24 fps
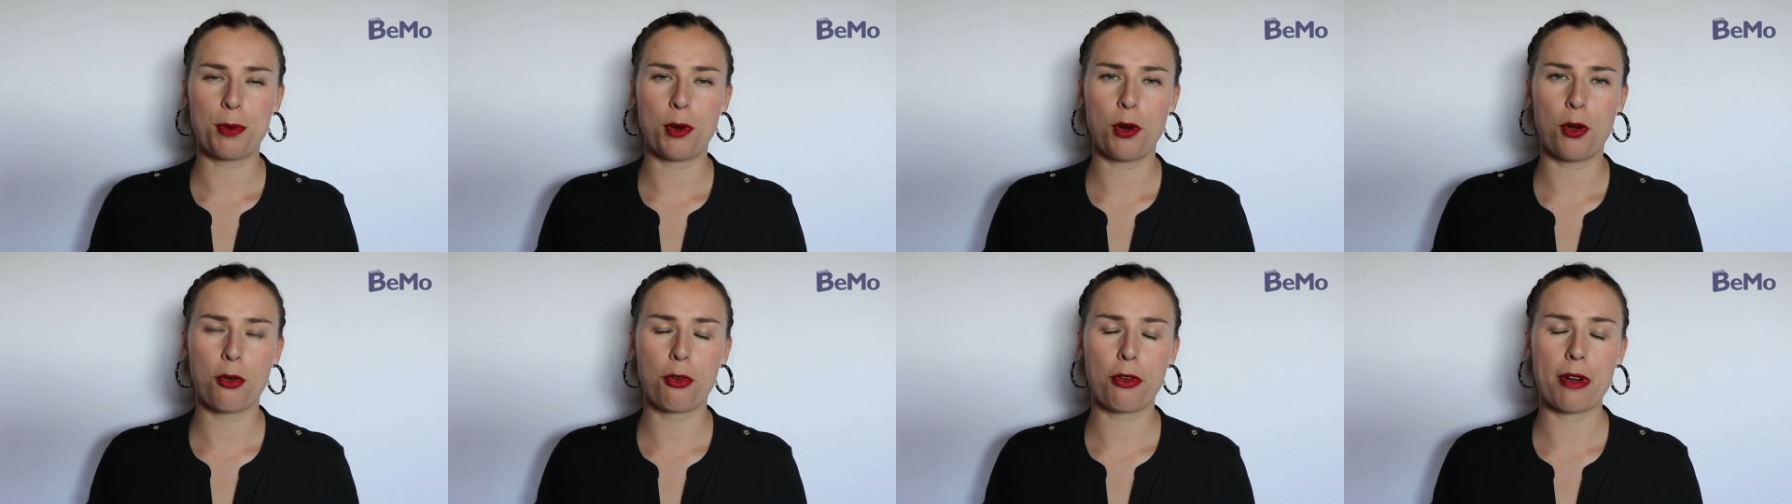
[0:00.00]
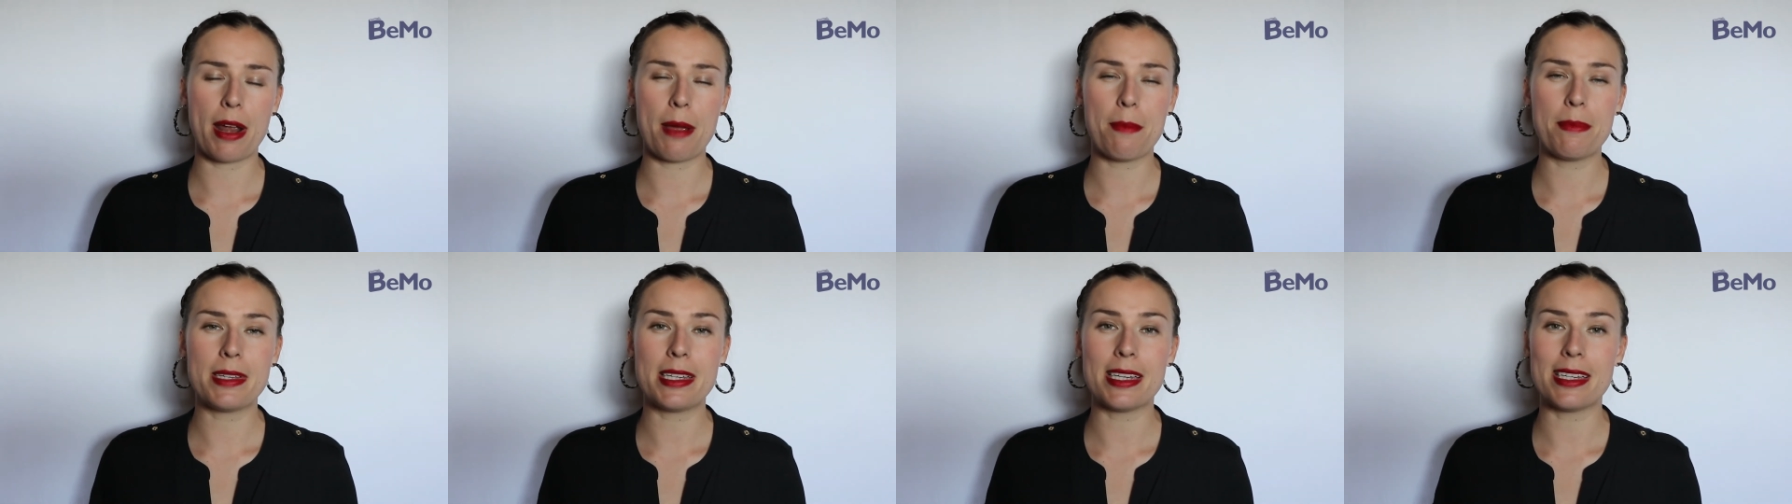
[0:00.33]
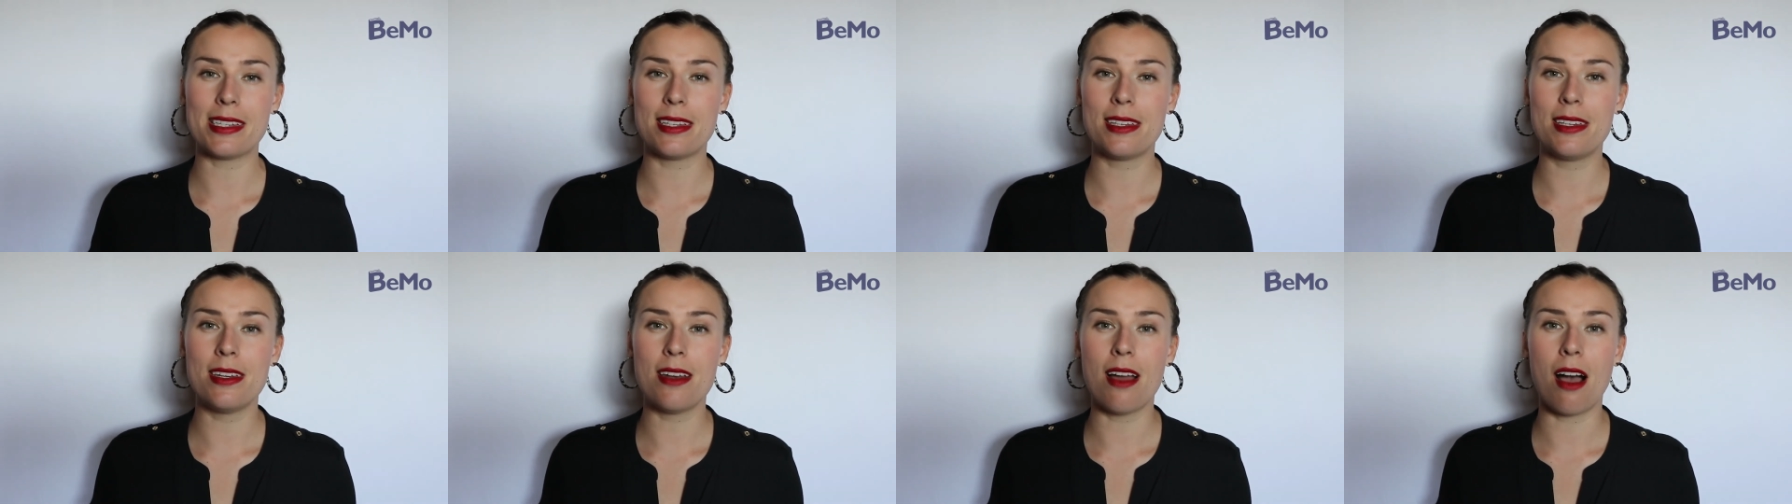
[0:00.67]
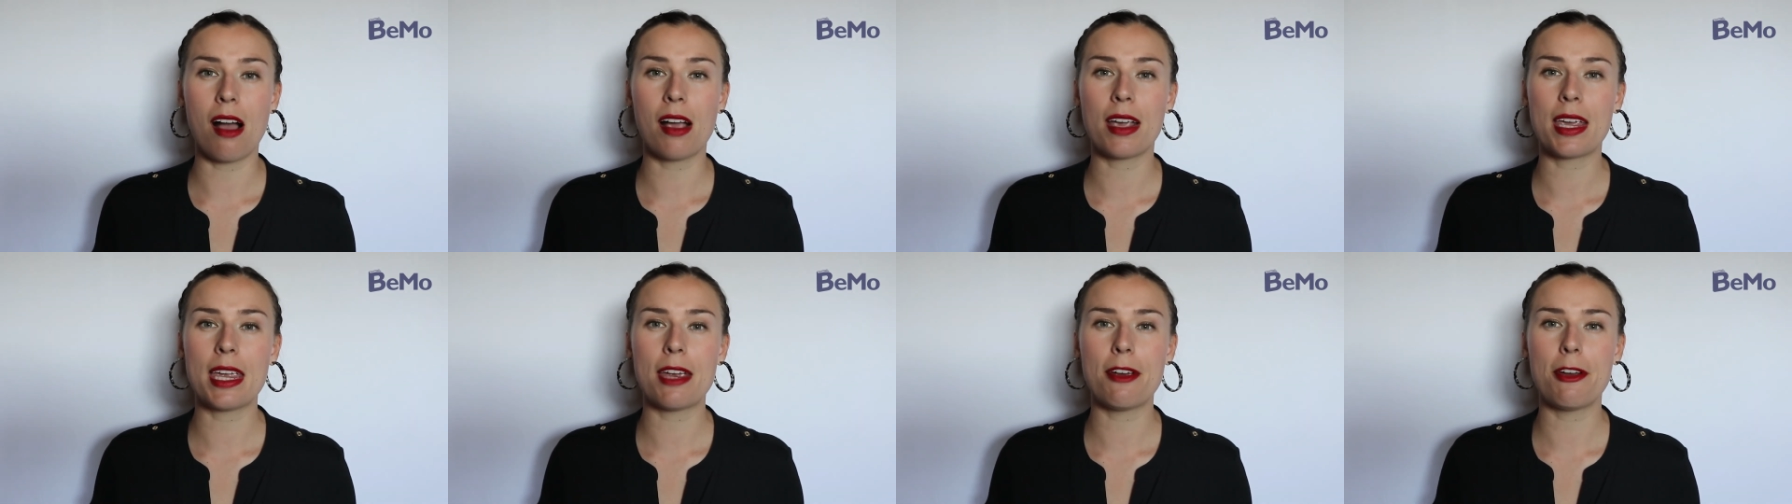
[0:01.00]
program does
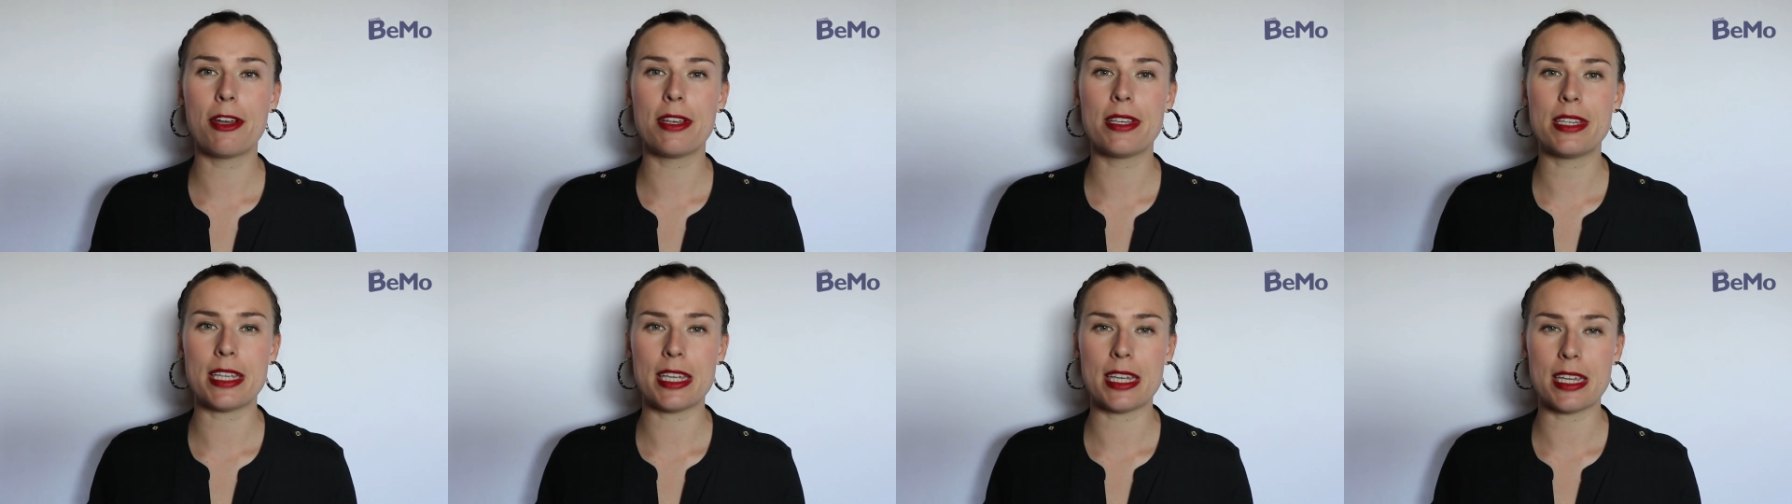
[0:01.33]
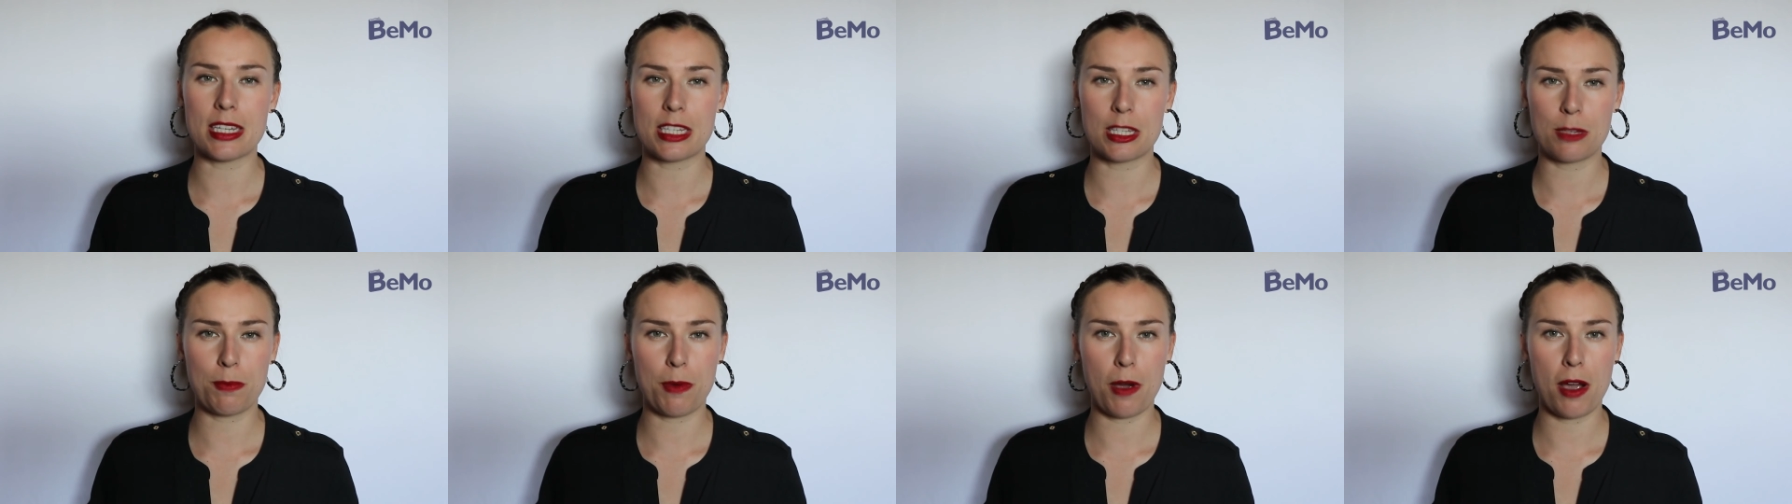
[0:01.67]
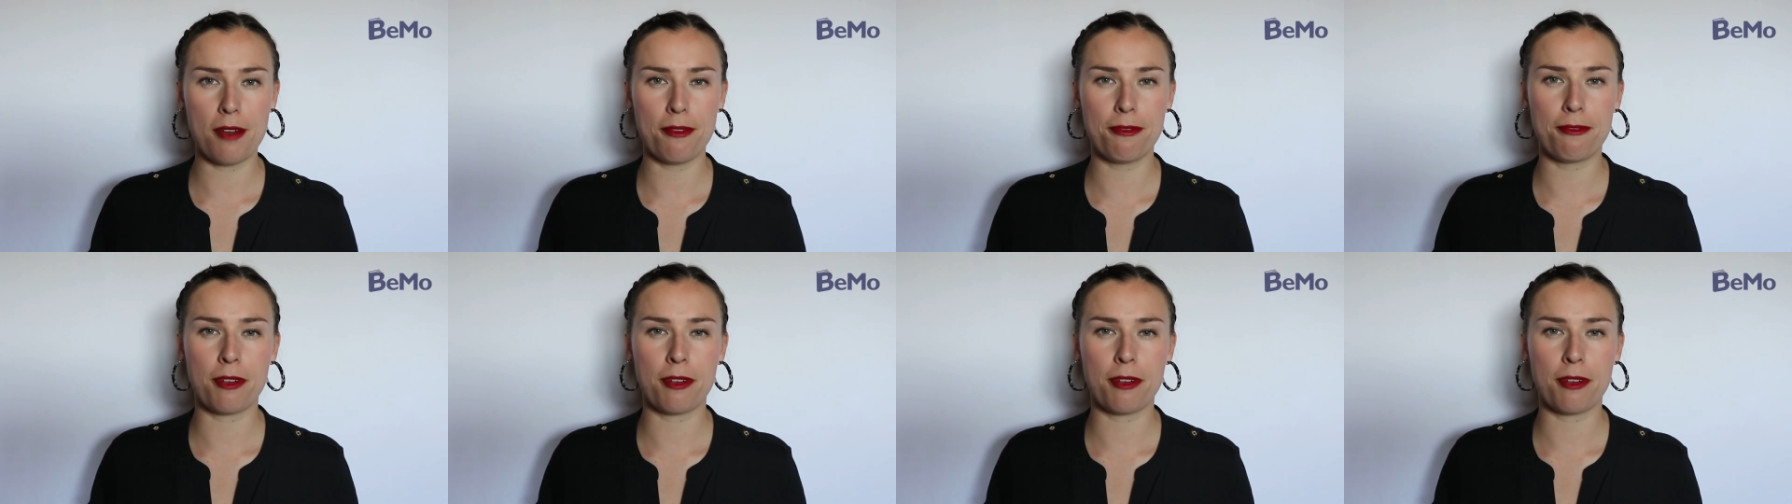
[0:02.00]
not guarantee a spot